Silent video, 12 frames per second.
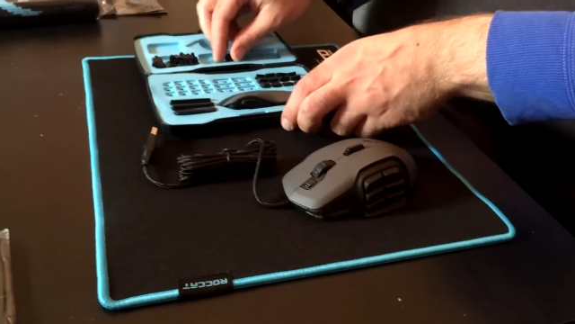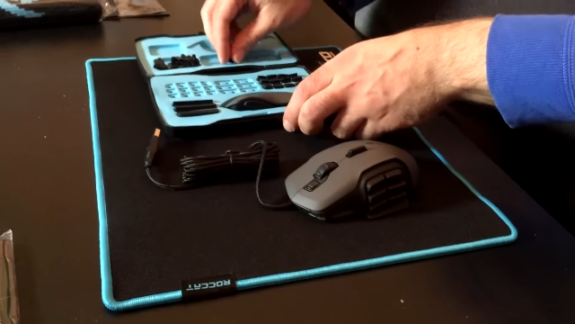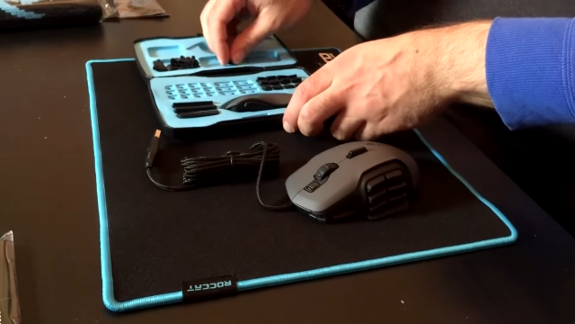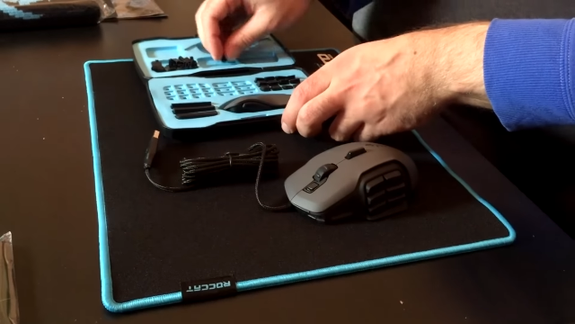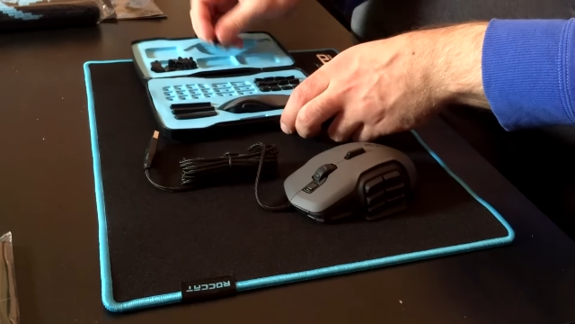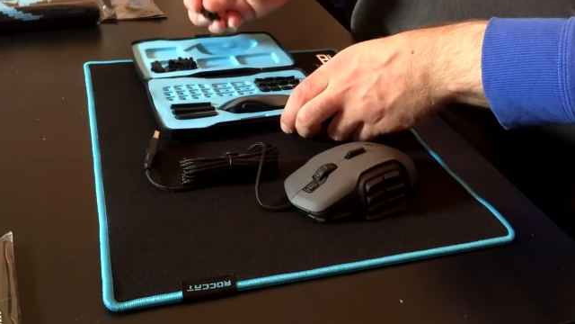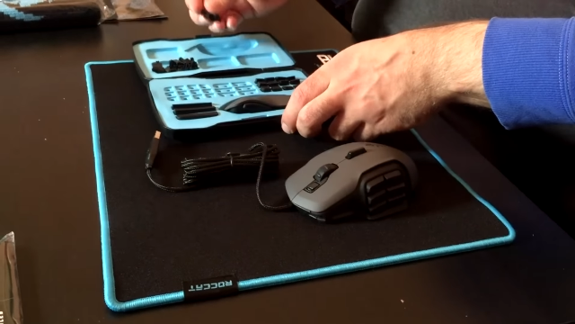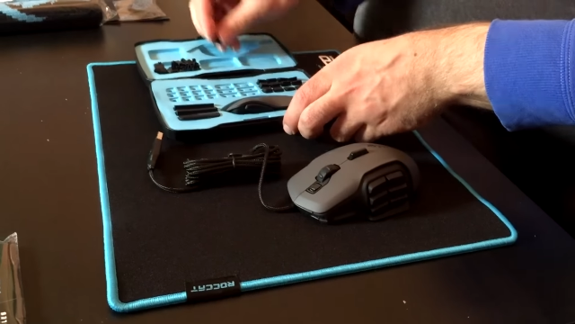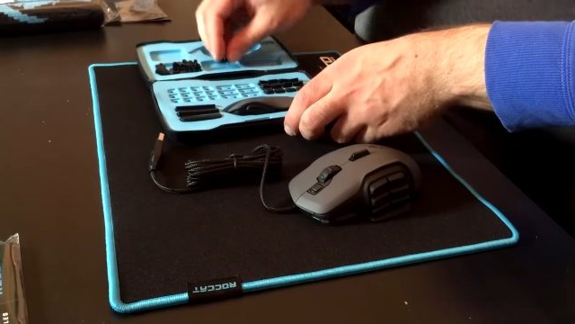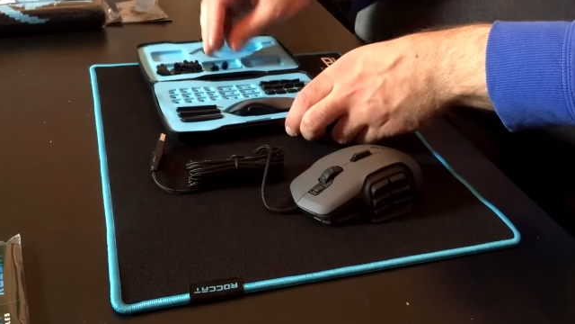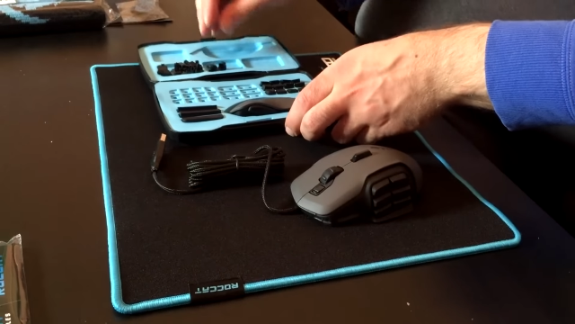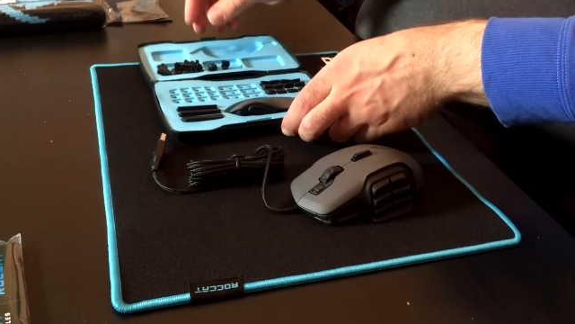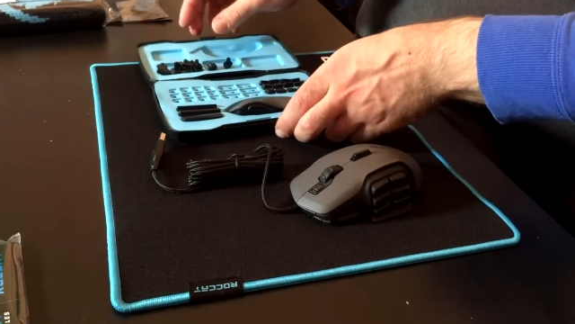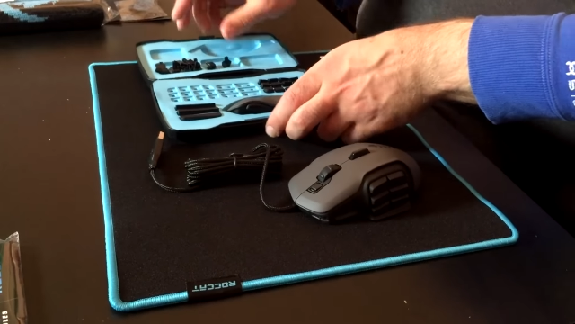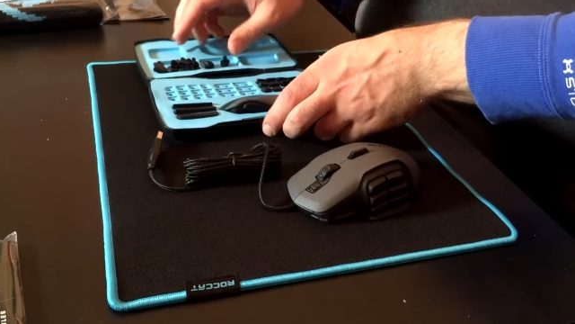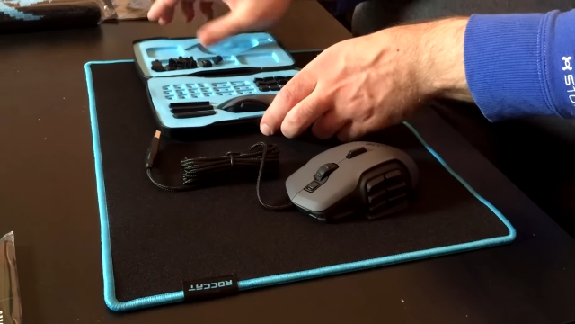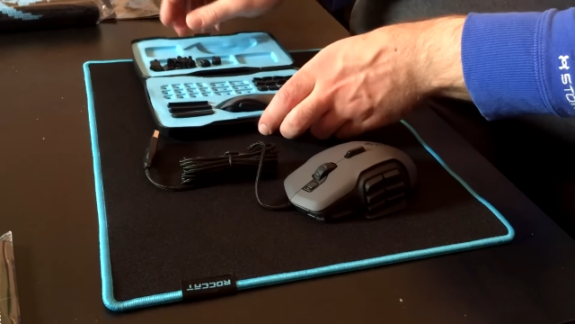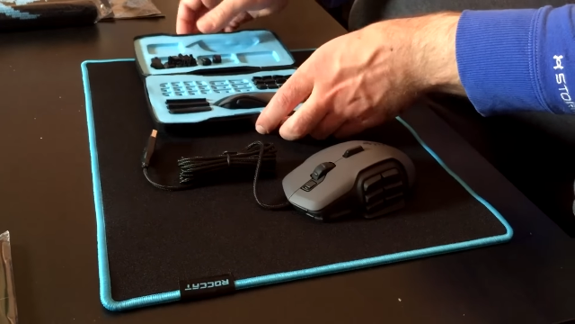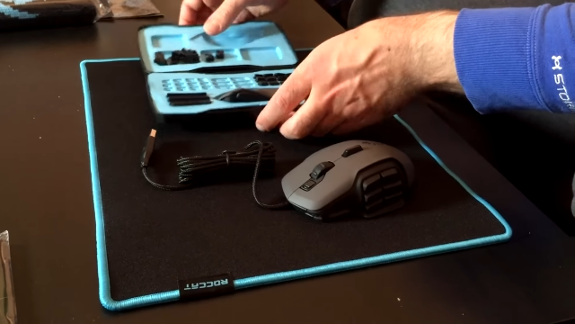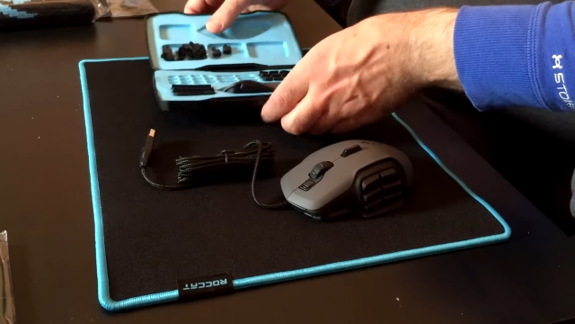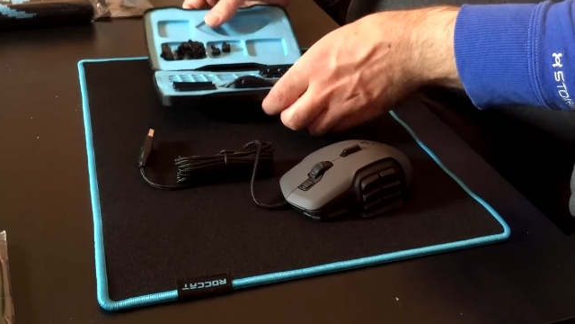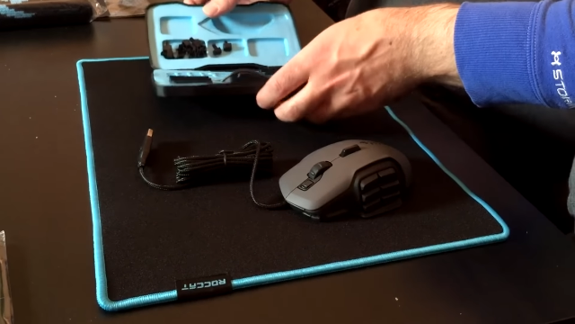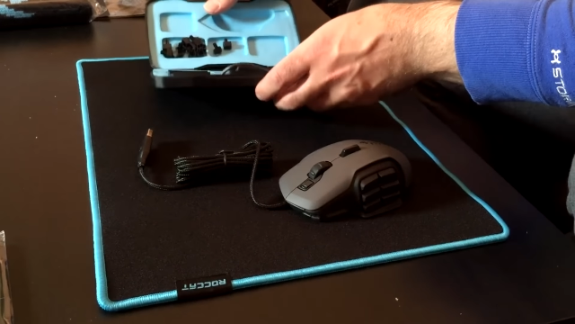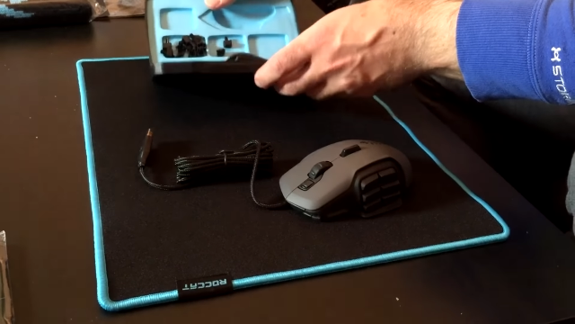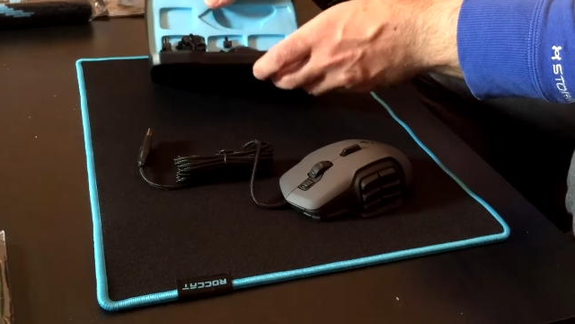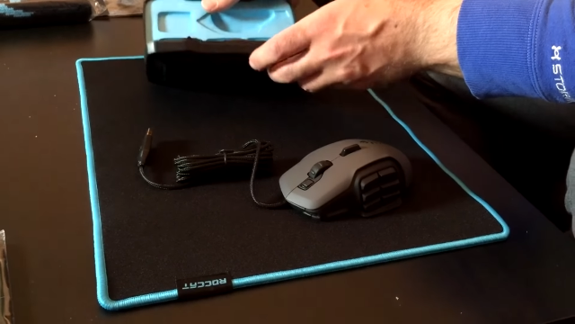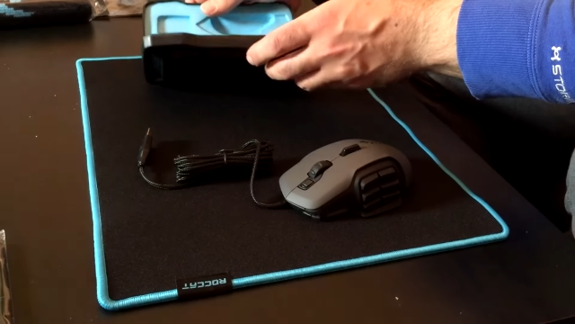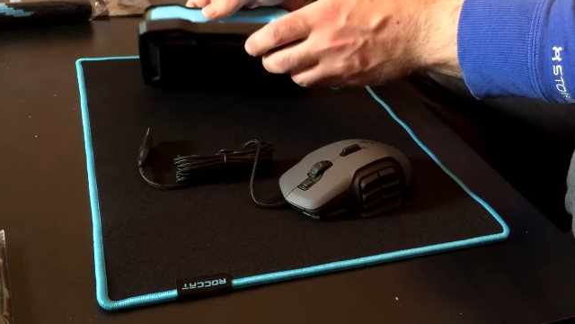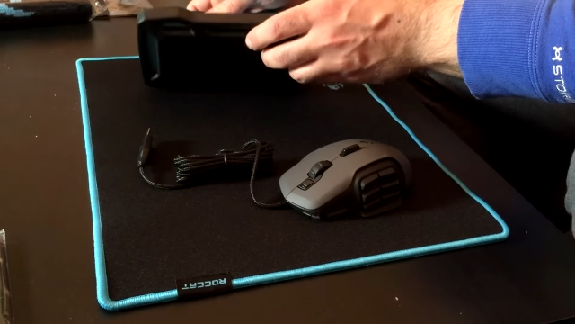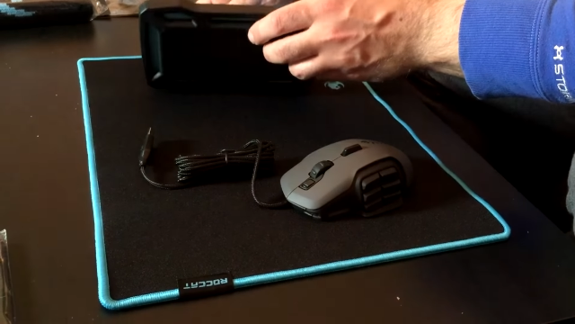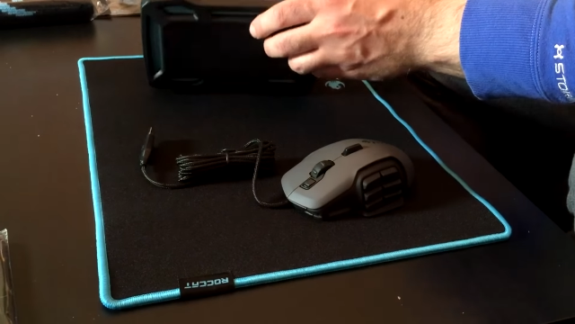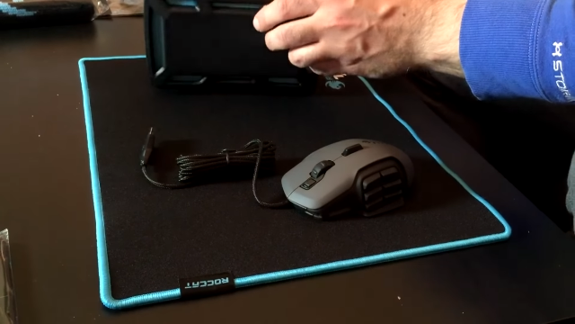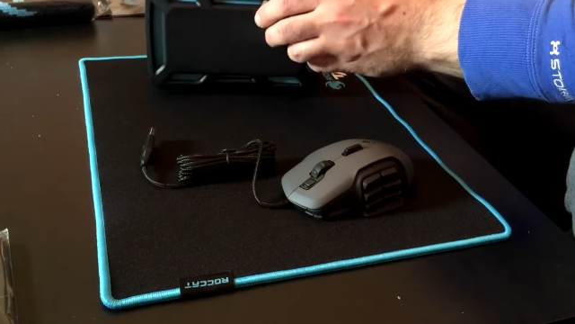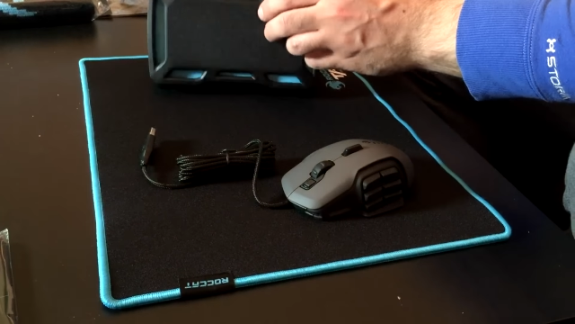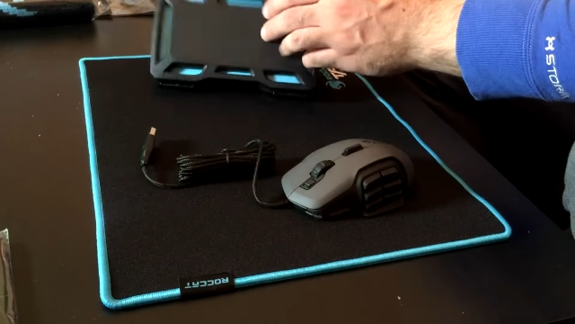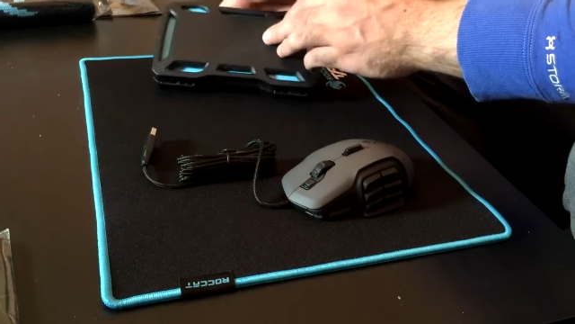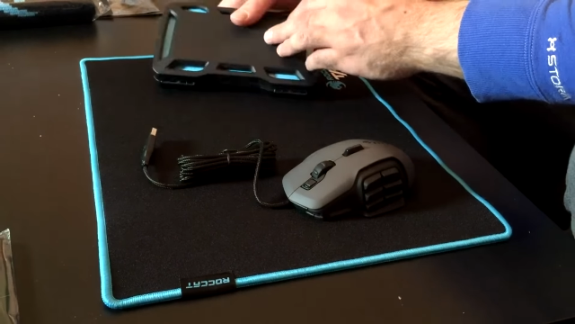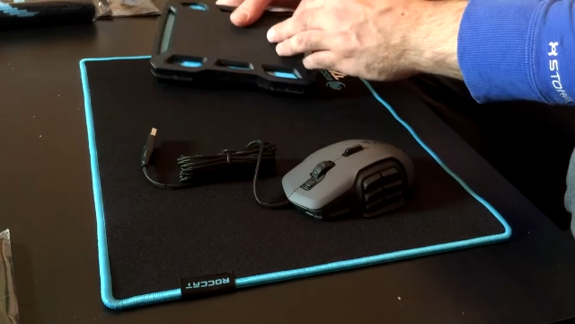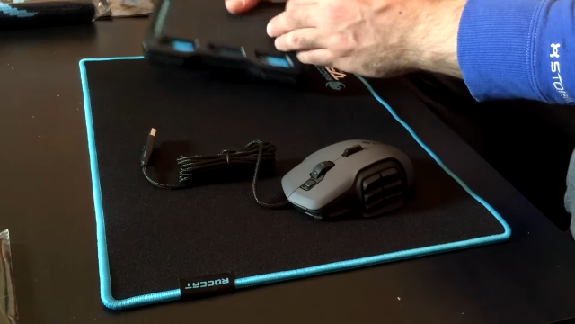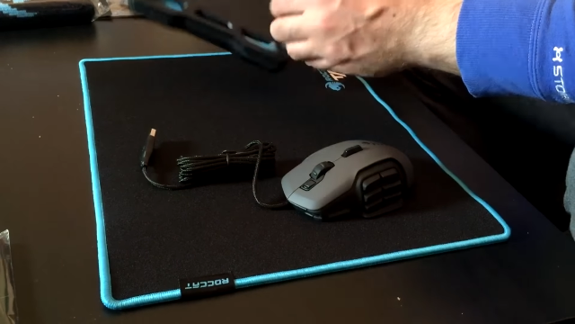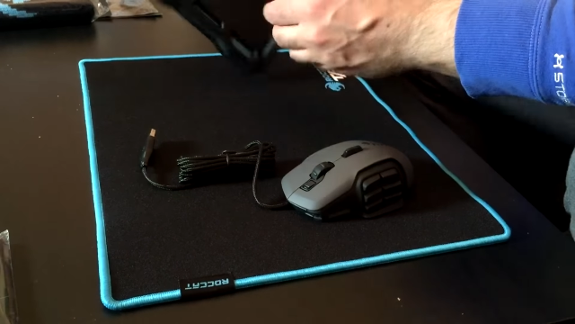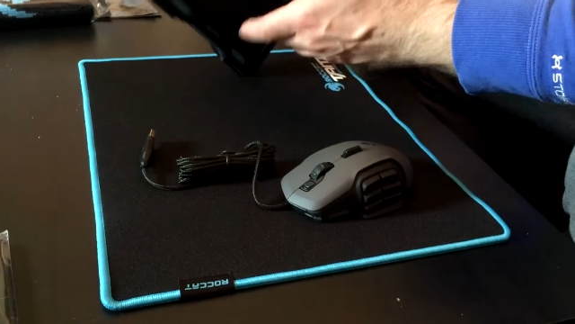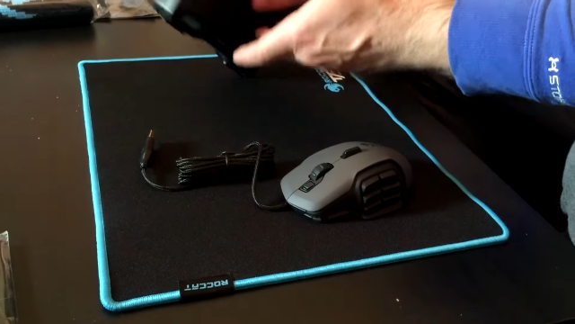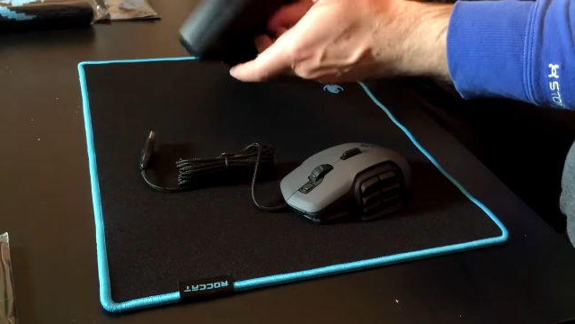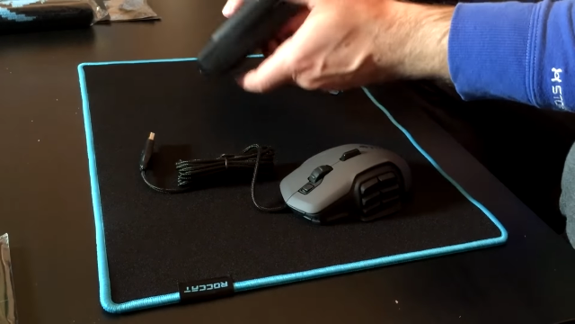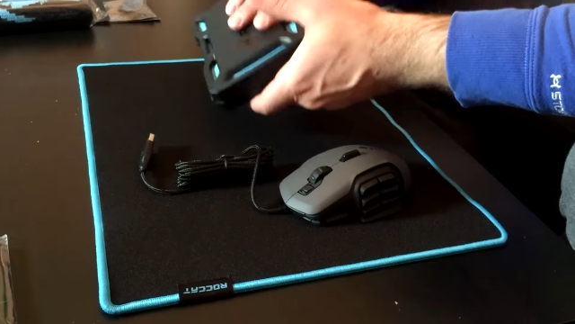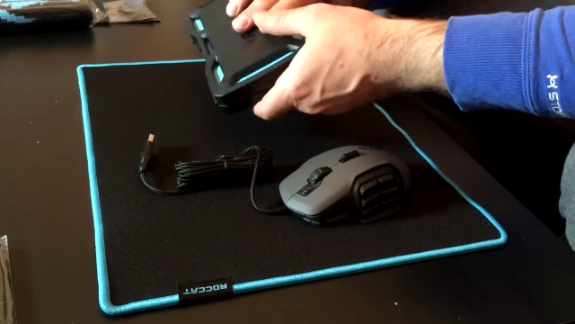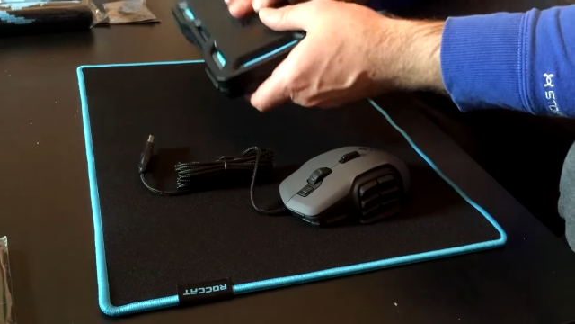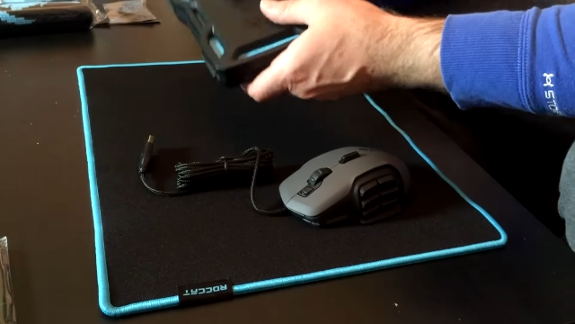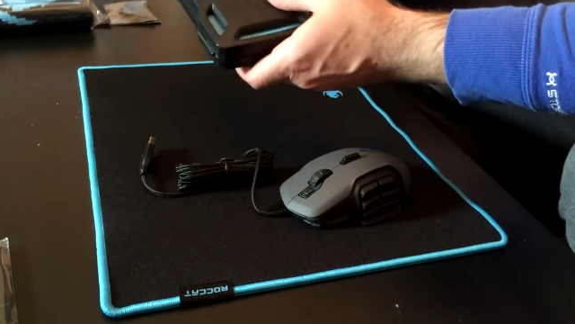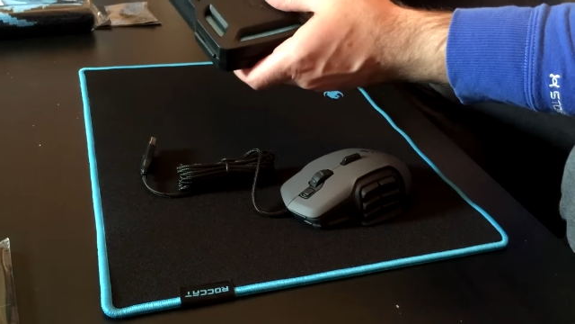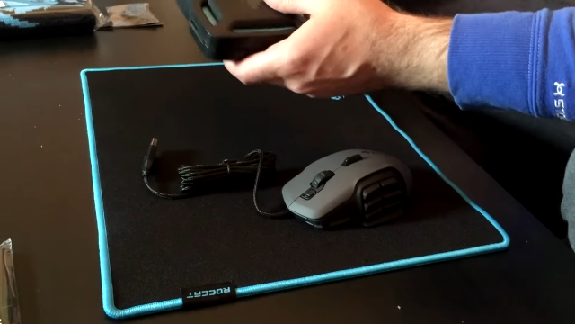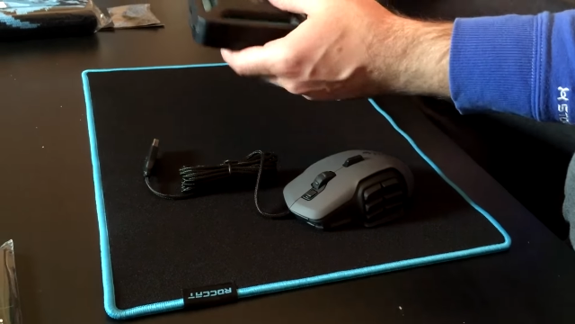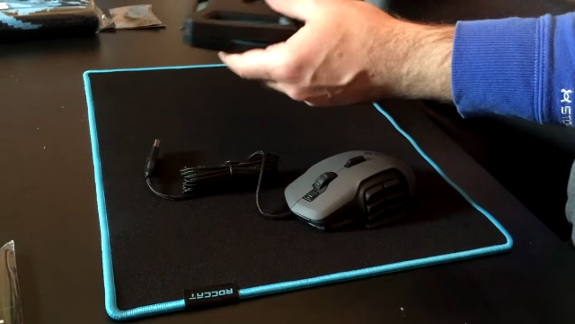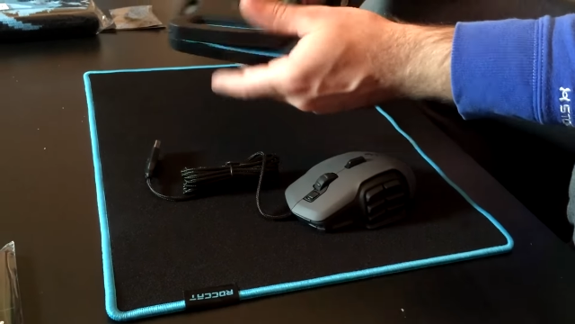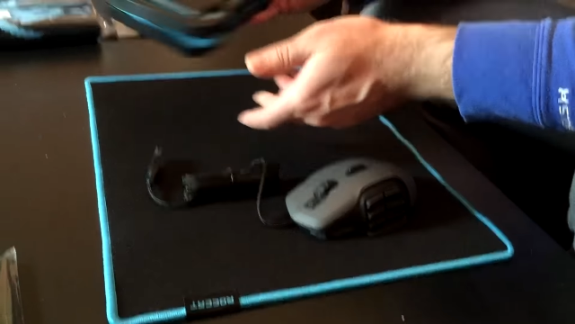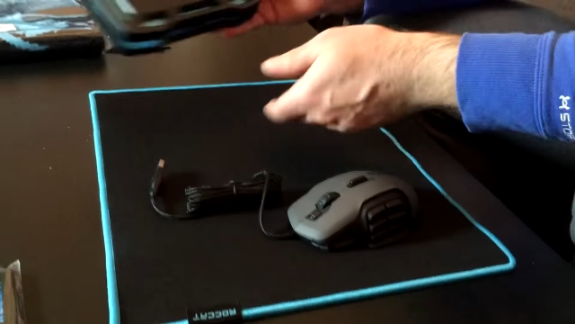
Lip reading: No face is visible, so there are no lips to read.